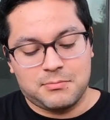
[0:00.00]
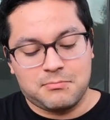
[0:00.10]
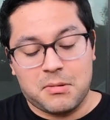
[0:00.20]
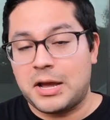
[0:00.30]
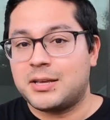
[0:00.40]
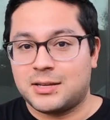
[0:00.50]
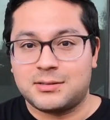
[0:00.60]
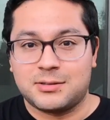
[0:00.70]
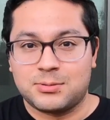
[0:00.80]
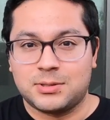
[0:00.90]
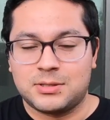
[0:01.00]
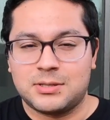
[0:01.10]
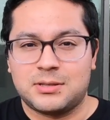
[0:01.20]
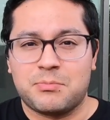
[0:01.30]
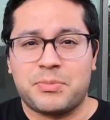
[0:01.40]
My guess this one's
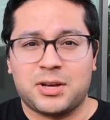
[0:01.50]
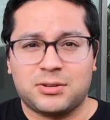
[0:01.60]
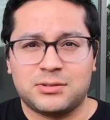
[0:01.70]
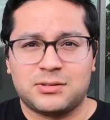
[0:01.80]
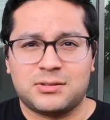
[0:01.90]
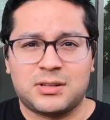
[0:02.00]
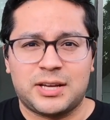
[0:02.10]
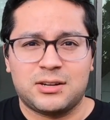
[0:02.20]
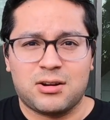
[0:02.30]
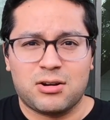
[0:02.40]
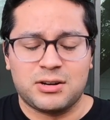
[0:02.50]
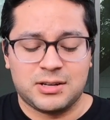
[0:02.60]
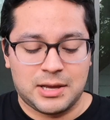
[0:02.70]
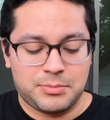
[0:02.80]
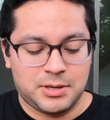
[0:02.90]
is the Bell's
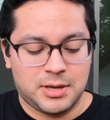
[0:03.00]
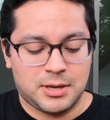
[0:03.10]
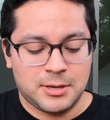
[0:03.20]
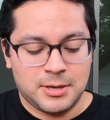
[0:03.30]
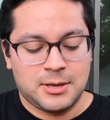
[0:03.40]
Light-Hearted IPA,